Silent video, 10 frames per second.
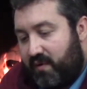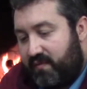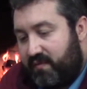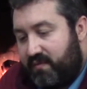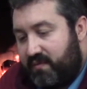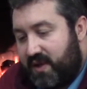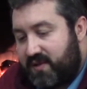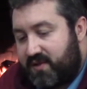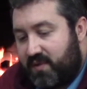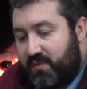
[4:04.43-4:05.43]
him off
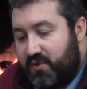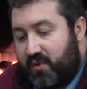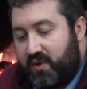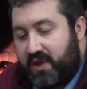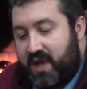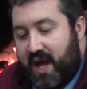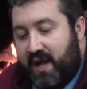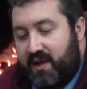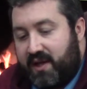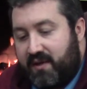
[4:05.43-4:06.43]
and start patrolling
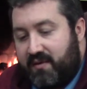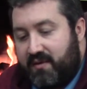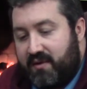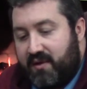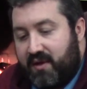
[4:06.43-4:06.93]
the alley,